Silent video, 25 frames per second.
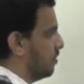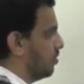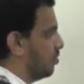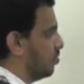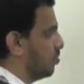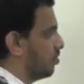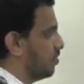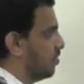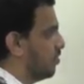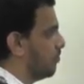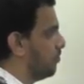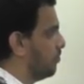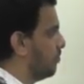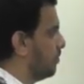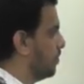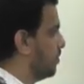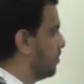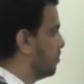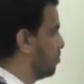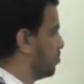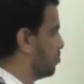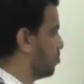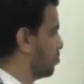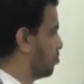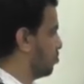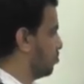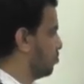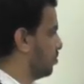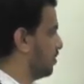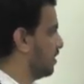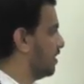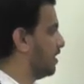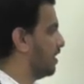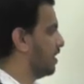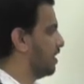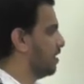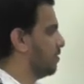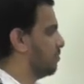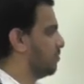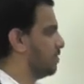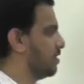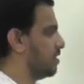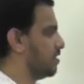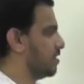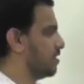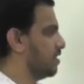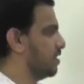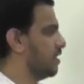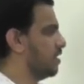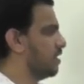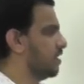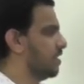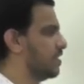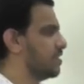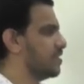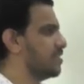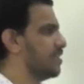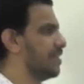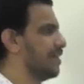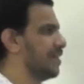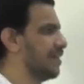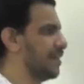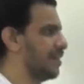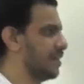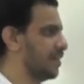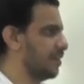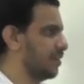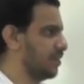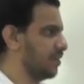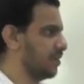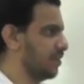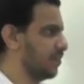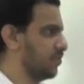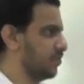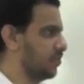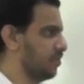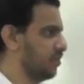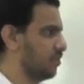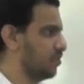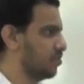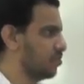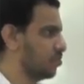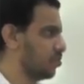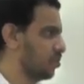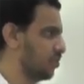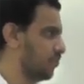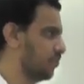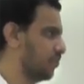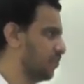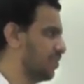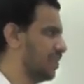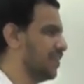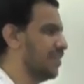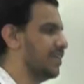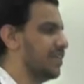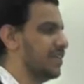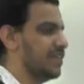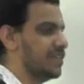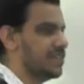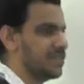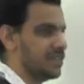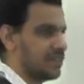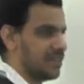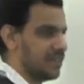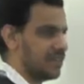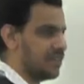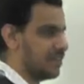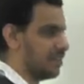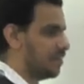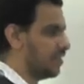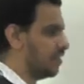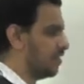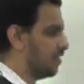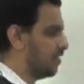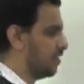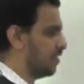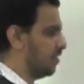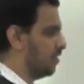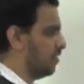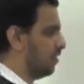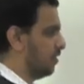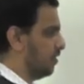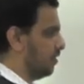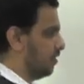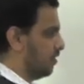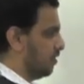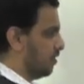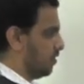Okay, so theta means theta is 90 degree given. So if theta is 90 degree,